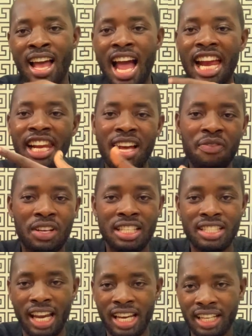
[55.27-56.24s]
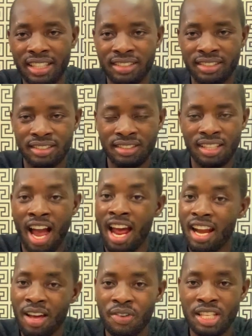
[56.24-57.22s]
I laugh in China.
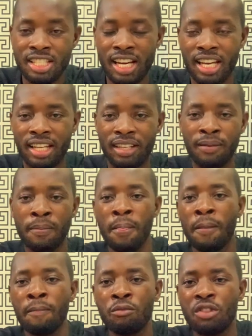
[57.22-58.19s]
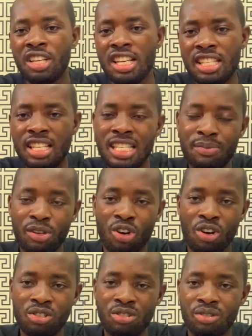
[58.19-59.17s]
The reason is
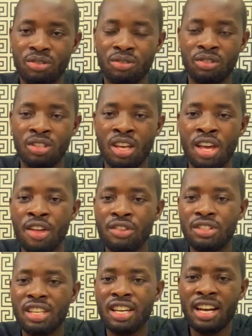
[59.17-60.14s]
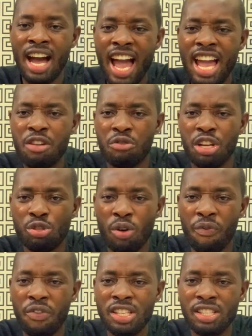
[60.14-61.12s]
because the high rate
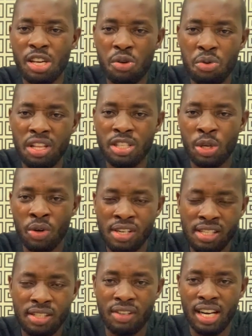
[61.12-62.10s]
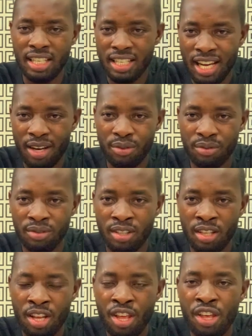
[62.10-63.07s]
of insecurity currently right now
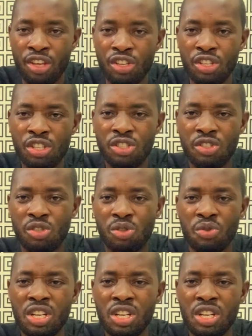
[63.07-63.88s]
is